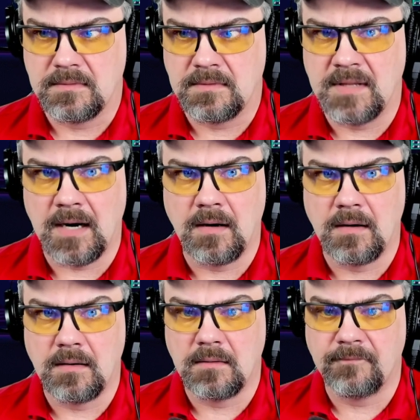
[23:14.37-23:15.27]

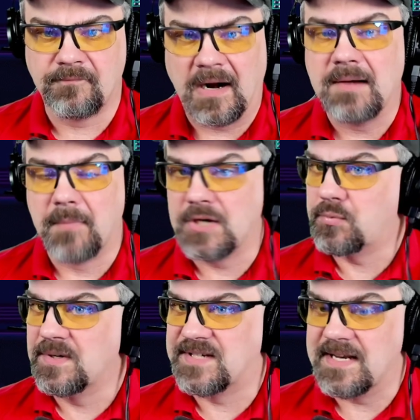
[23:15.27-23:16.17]
there very much
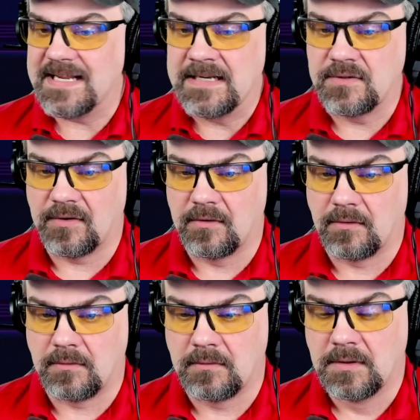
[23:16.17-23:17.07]
was an
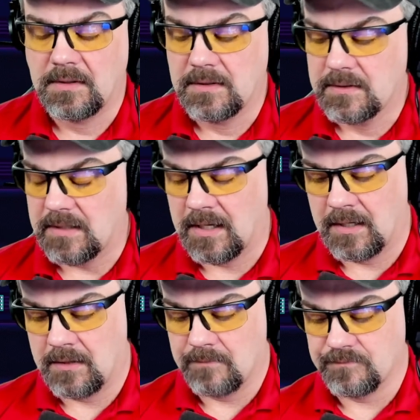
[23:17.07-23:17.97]
internal
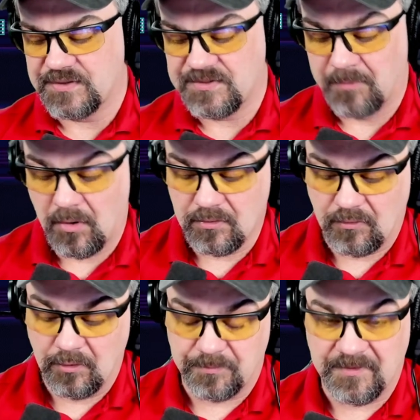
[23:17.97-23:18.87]
um, small
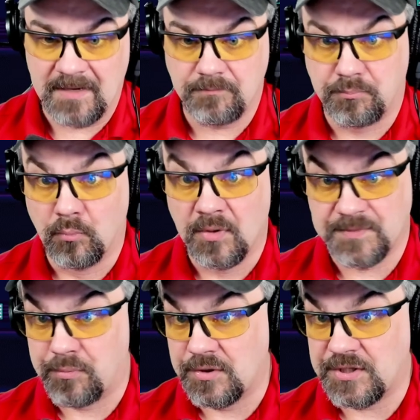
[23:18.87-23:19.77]
group that was
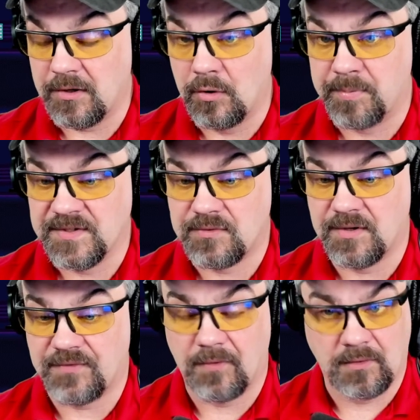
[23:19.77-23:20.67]
pushing open
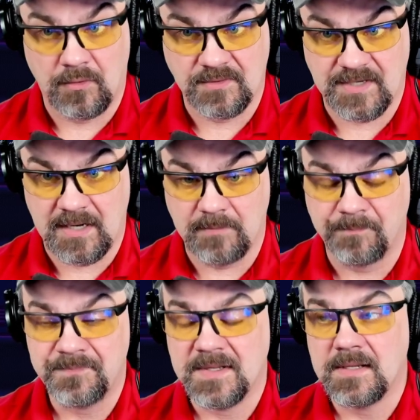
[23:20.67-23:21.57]
source for a long time,
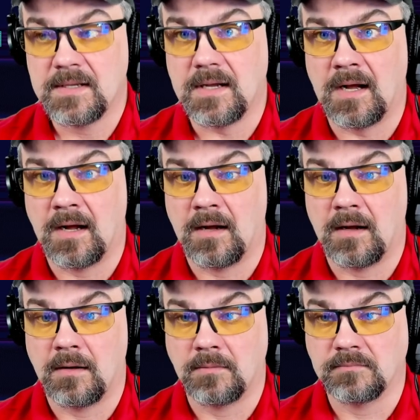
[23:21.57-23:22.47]

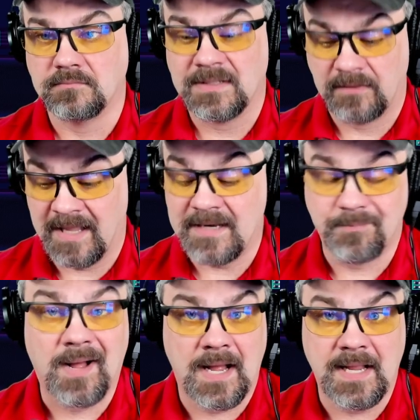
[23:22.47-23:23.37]
um, led
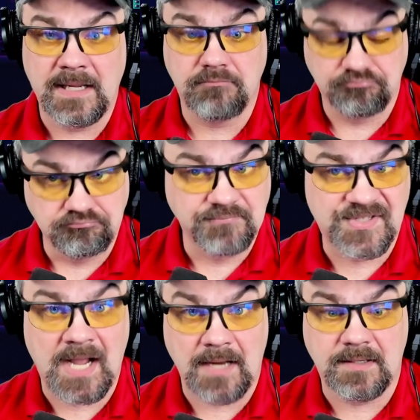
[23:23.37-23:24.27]
by
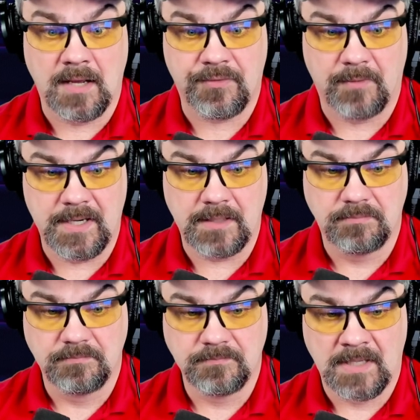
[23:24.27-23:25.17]
Scott Guthrie,
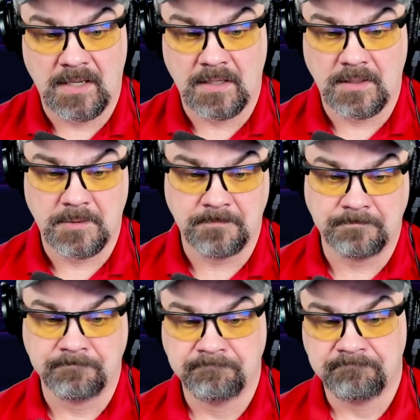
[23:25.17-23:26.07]

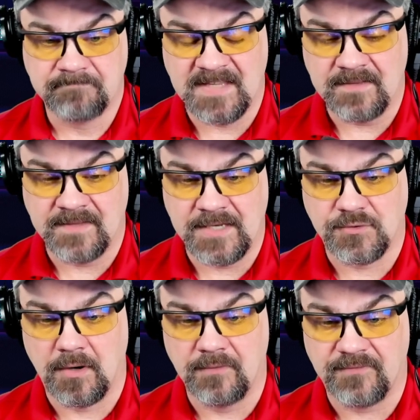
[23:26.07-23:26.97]
um, that, that
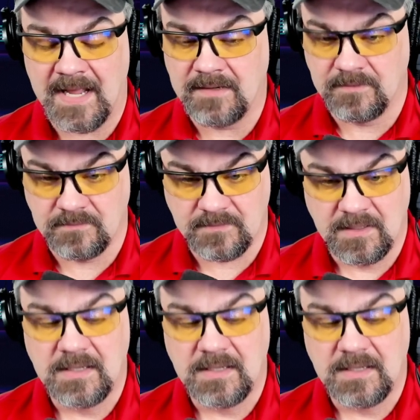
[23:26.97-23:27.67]
drove that, and